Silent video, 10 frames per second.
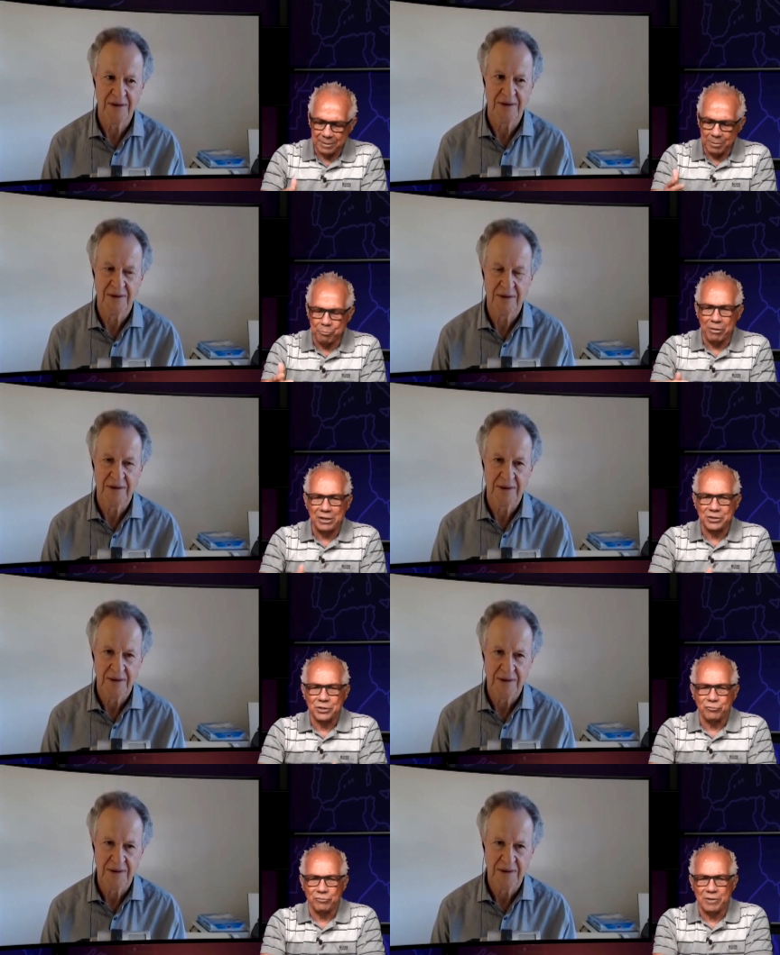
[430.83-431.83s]
Speaker 1: prices,
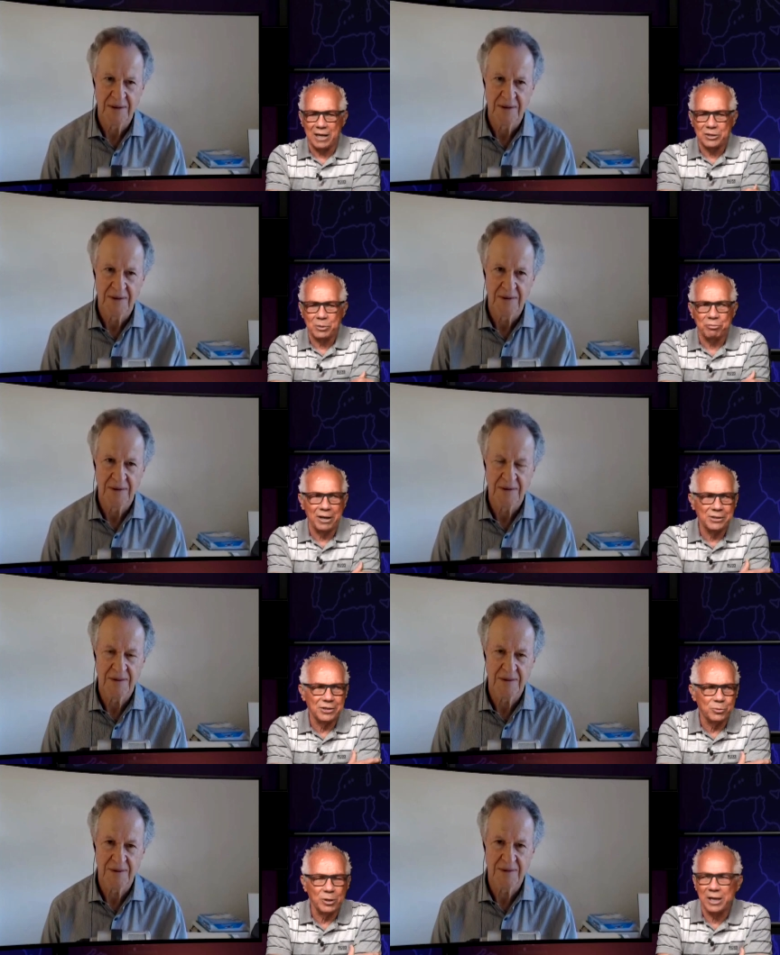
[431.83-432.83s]
rising
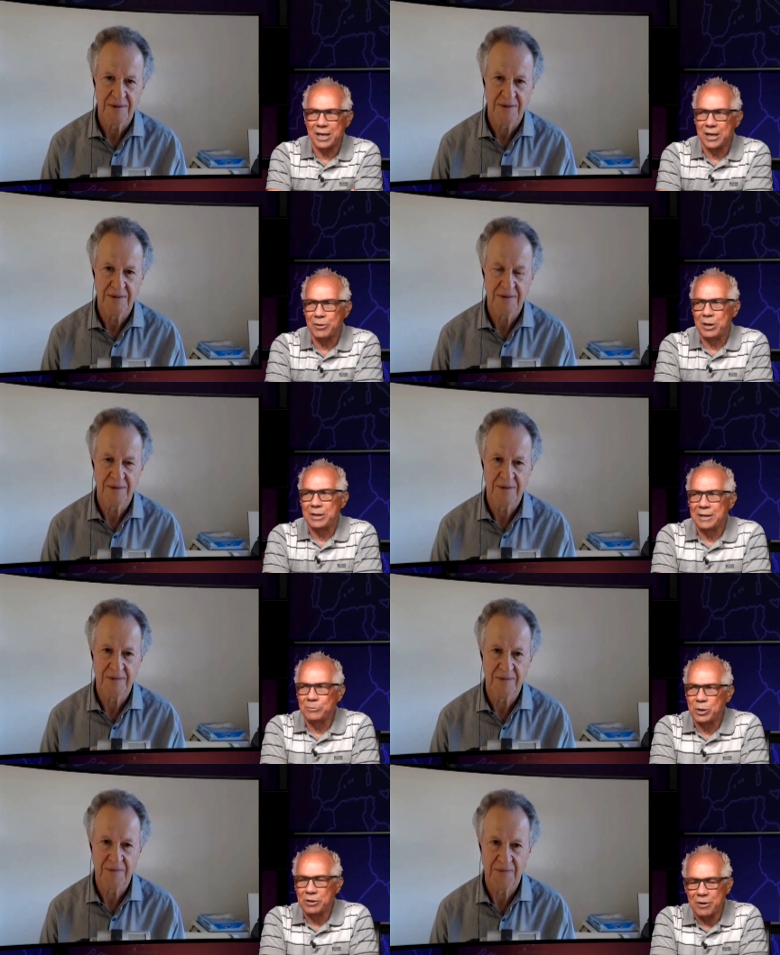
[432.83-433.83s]
prices, what are you hearing
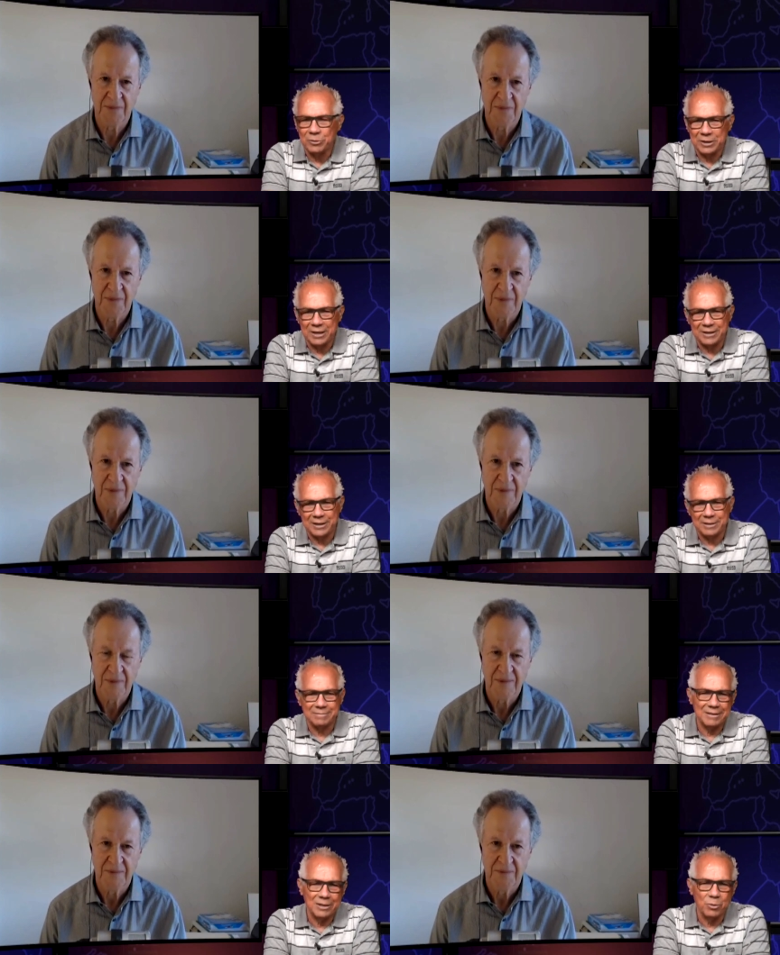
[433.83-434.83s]
when you're out there in,
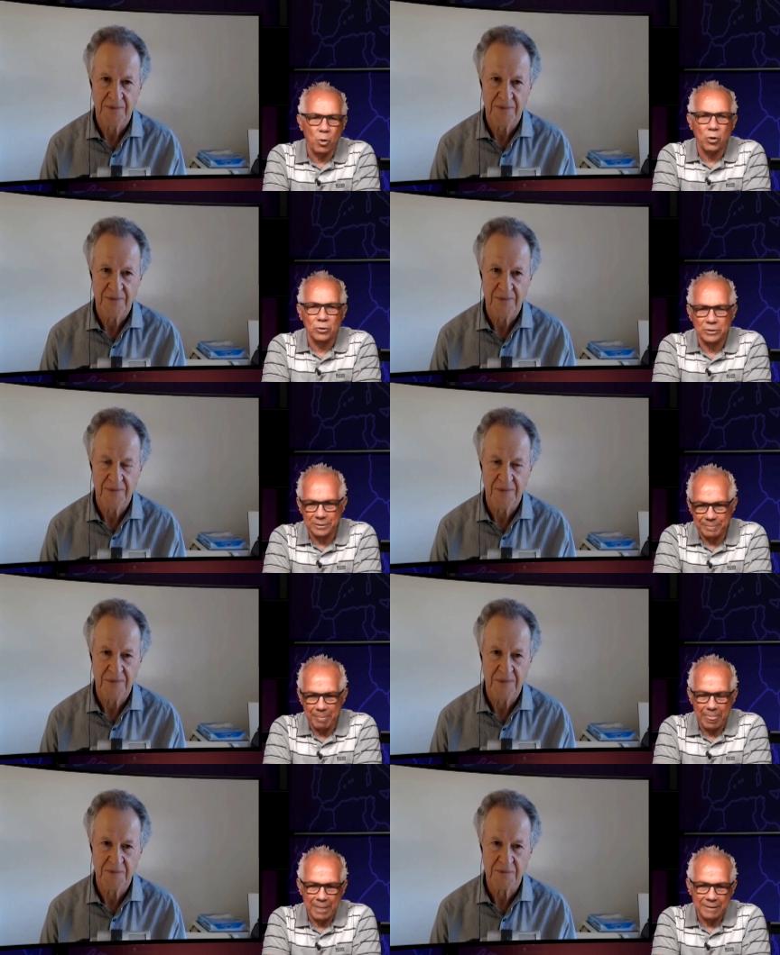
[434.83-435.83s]
in the world?
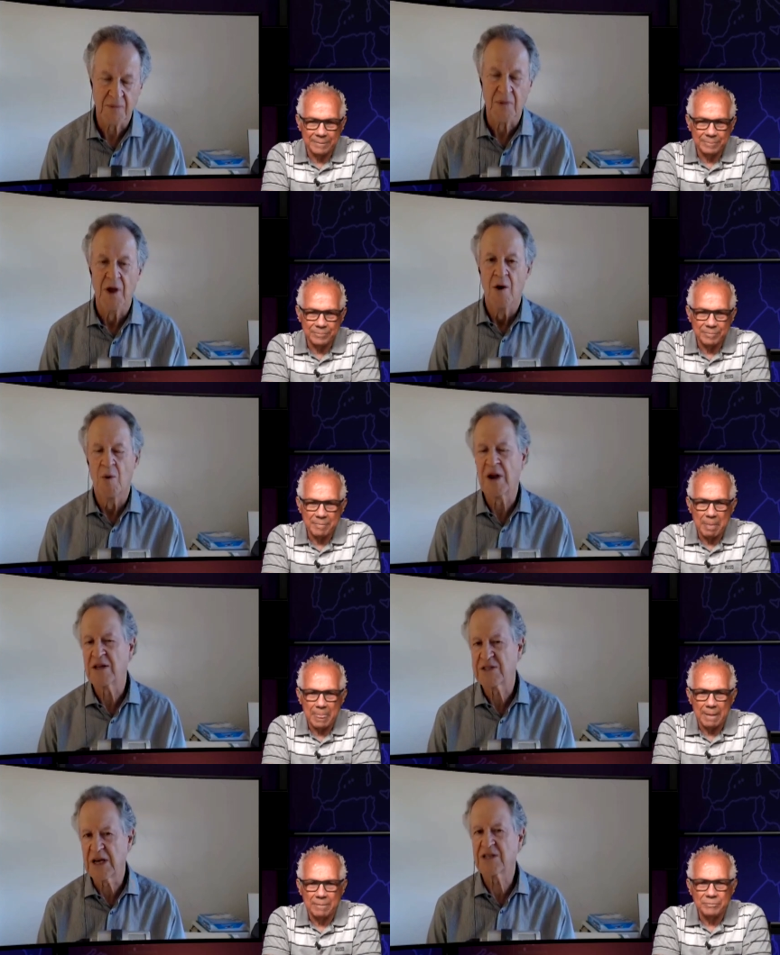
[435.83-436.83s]
Speaker 2: Well,
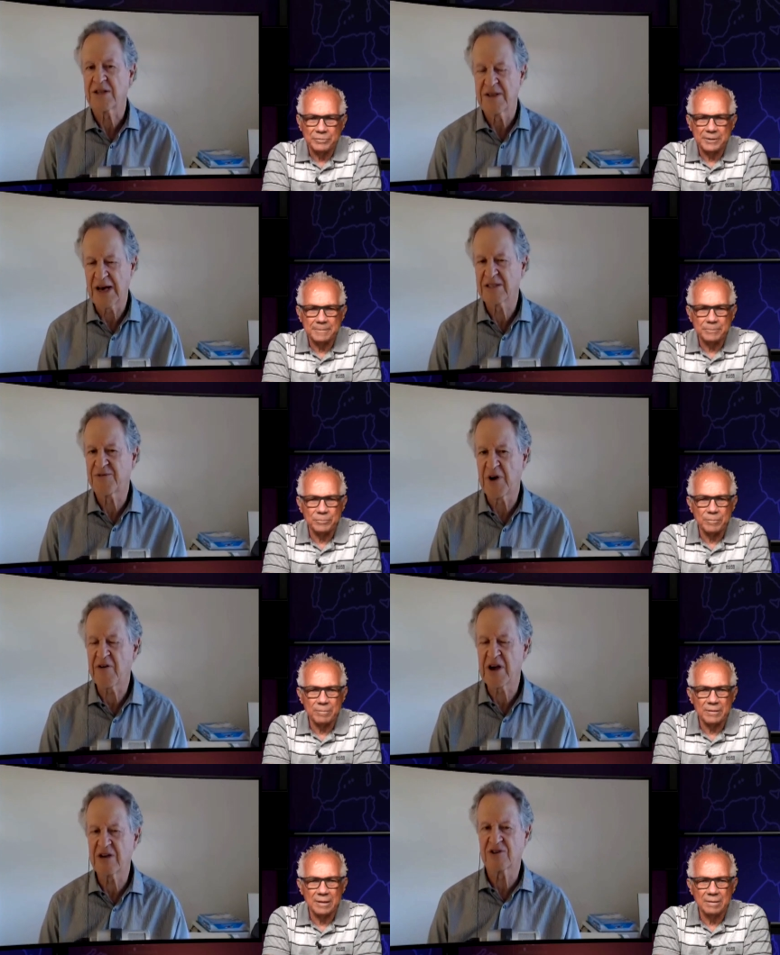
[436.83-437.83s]
it, that's very
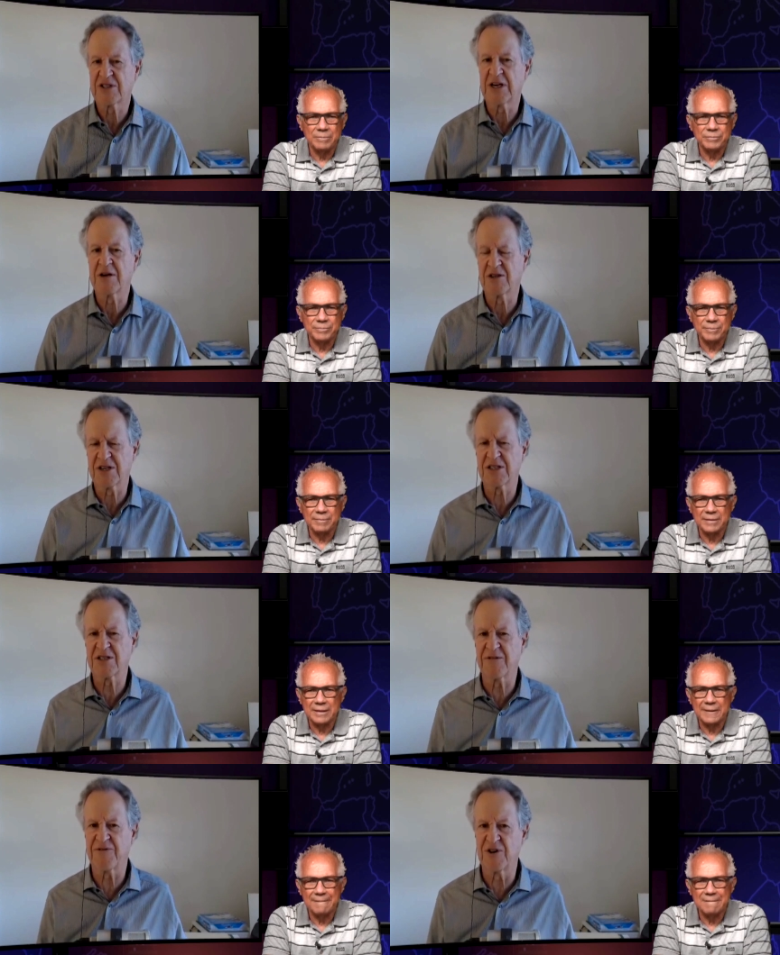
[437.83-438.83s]
interesting because this is
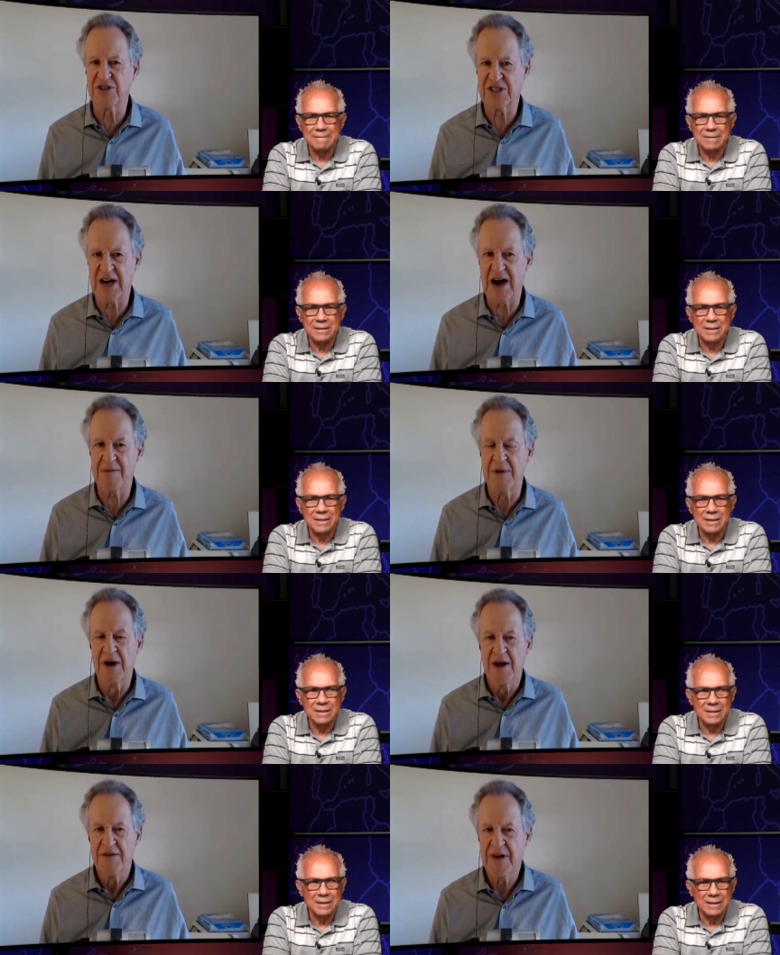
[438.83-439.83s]
the first time
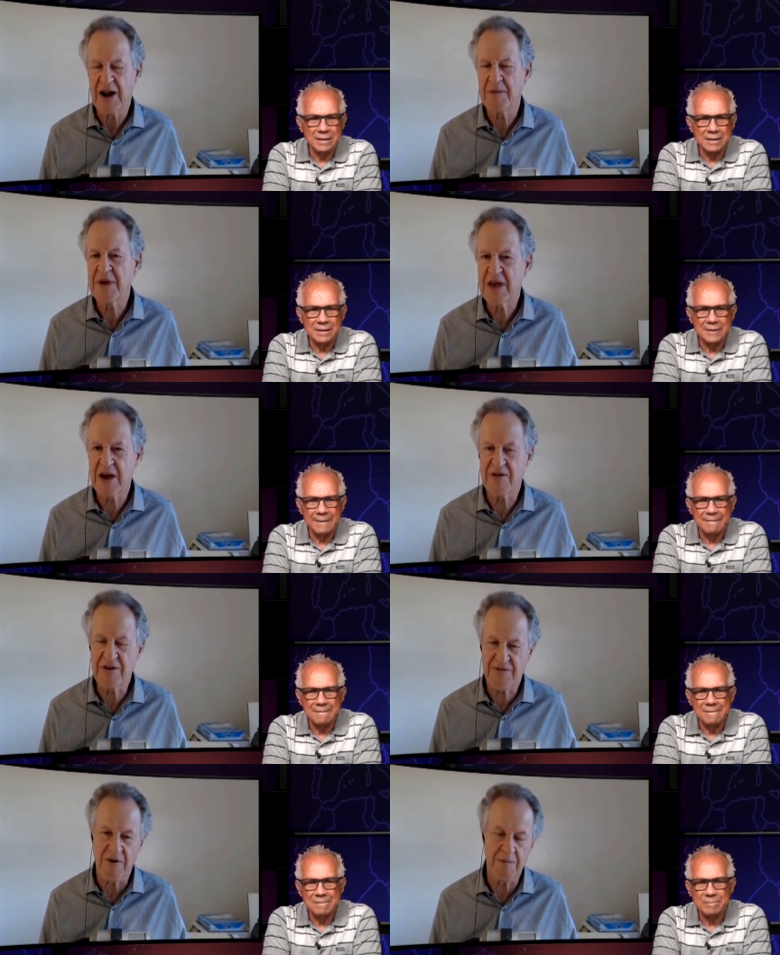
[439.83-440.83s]
that I'm hearing
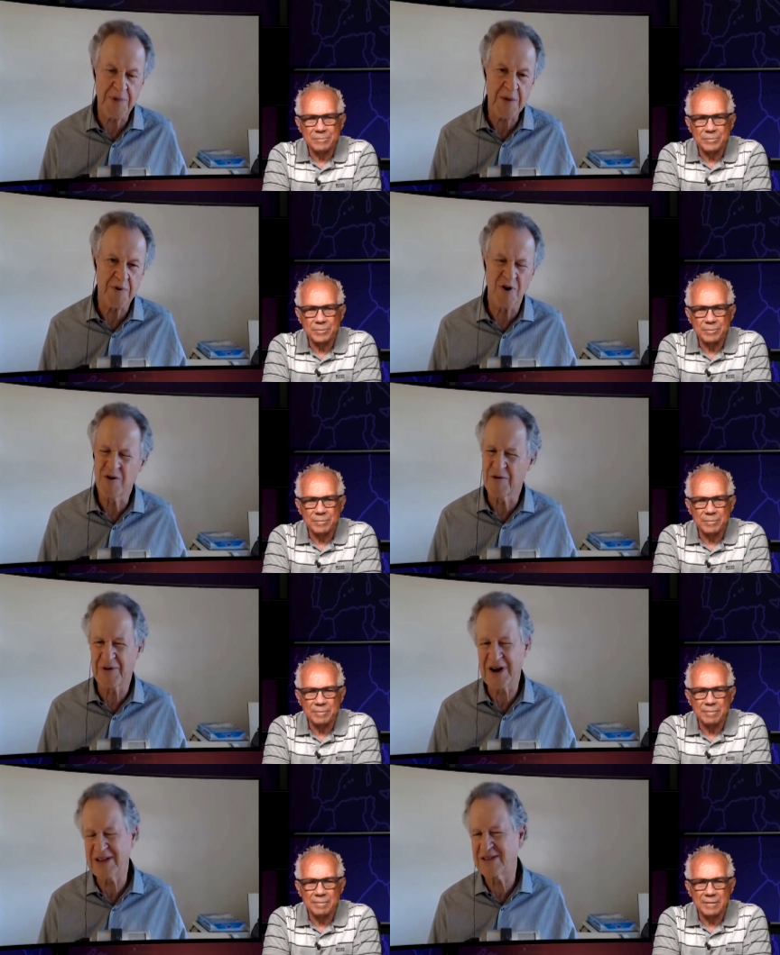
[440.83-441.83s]
from people who
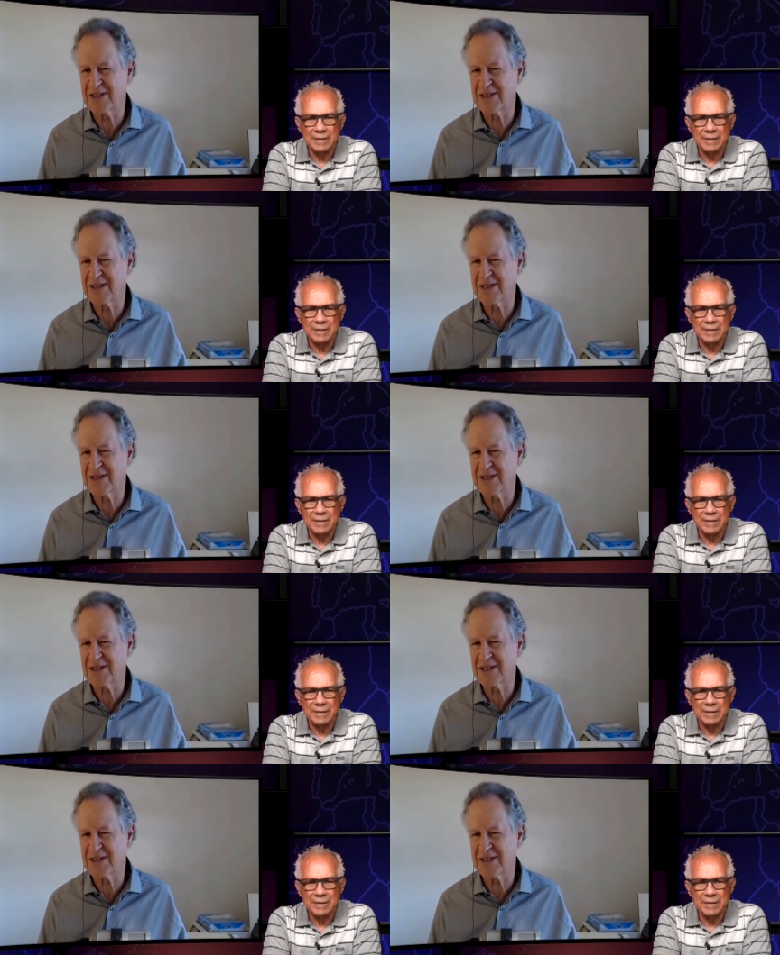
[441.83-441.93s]
really just